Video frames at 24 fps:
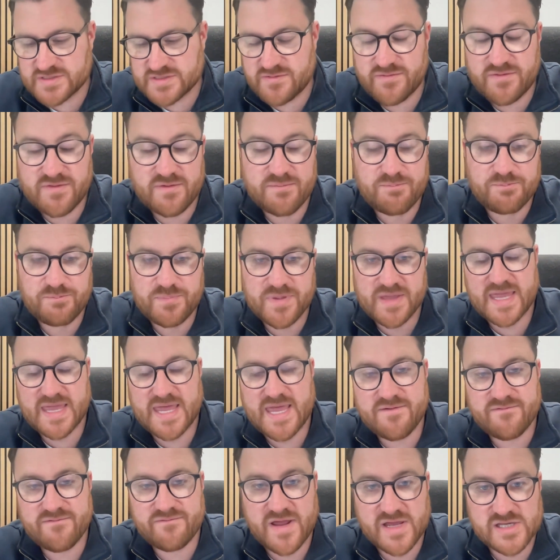And the
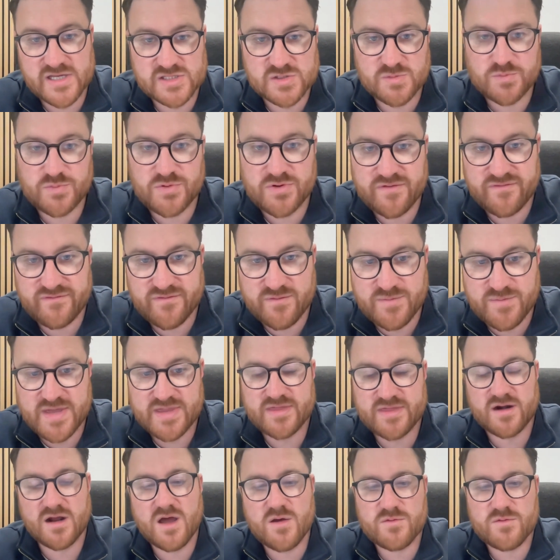key inflection point for me
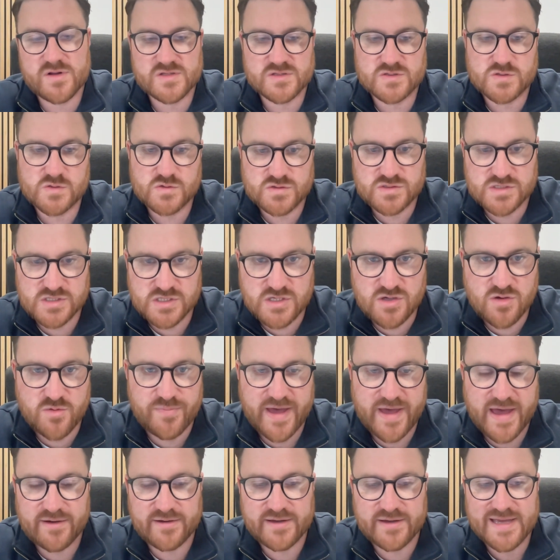that I want to talk to you
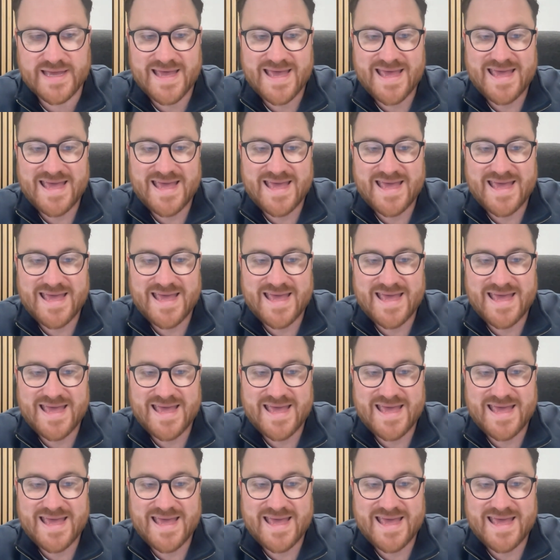about